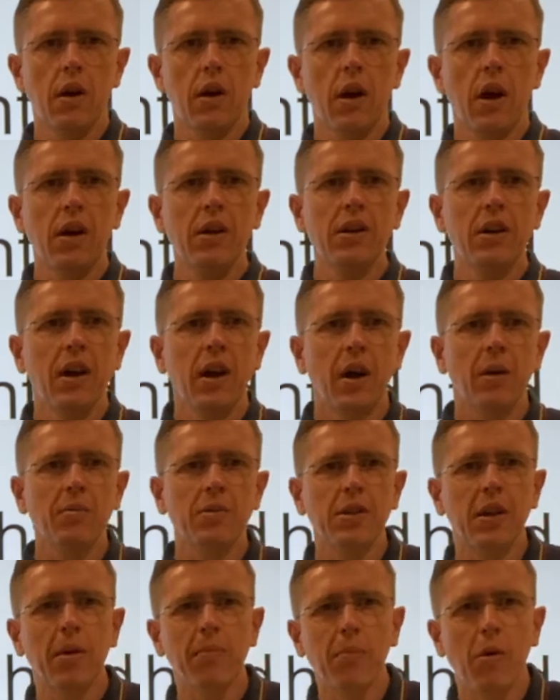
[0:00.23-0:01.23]
Hi, I'm
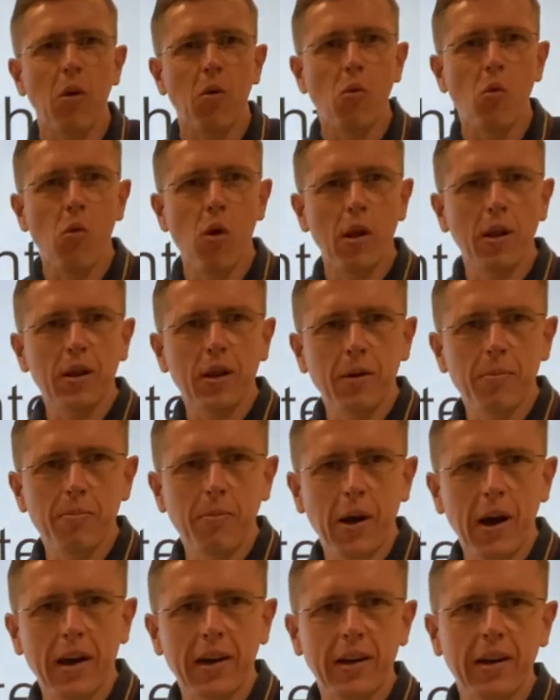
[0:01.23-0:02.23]
Sam. Welcome
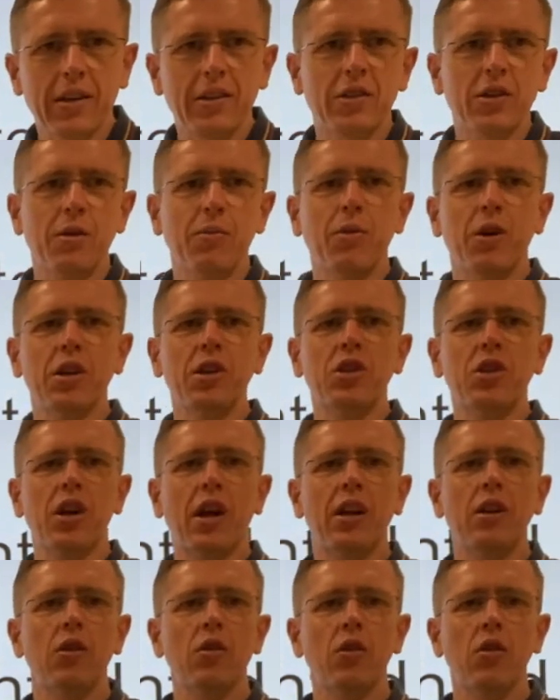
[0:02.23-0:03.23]
back to my
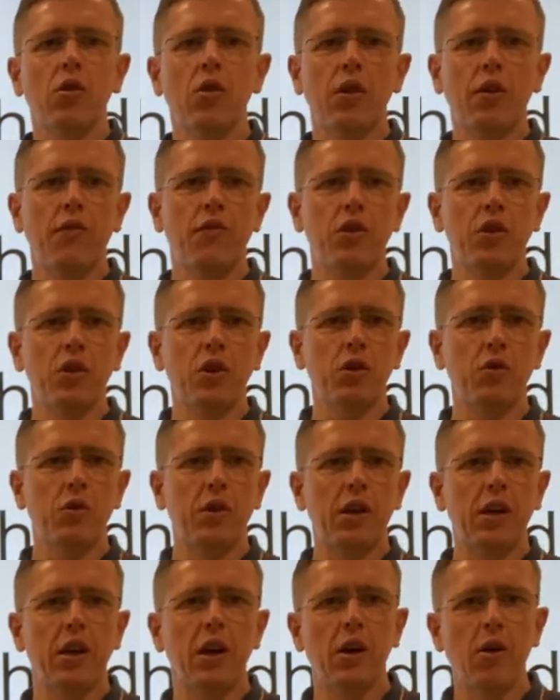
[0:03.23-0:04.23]
channel, or if you're new
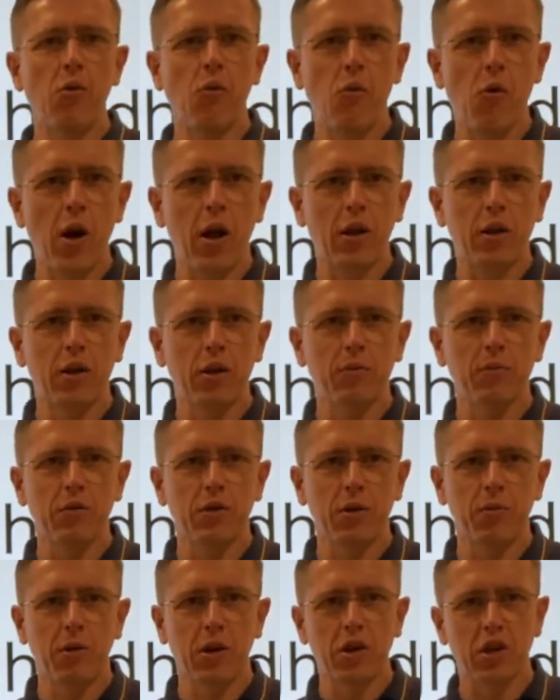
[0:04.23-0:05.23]
here, welcome
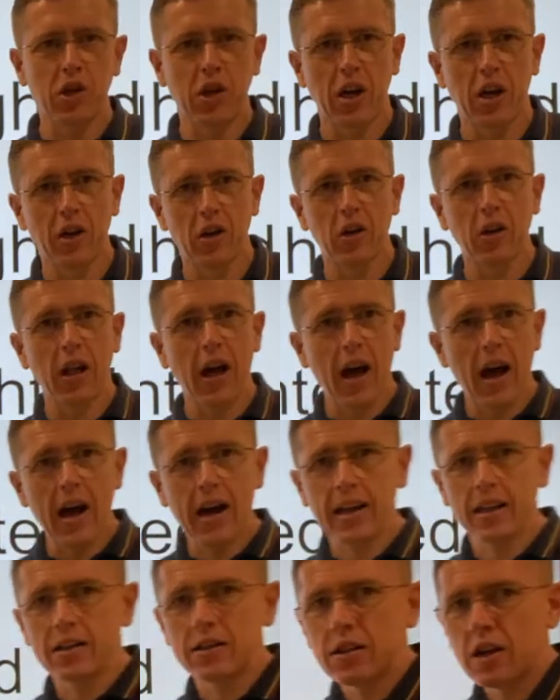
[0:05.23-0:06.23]
to my channel.
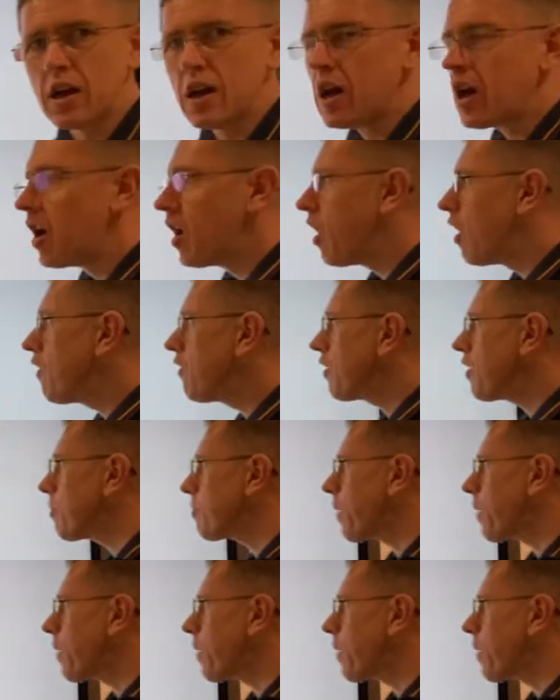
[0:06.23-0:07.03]
And over the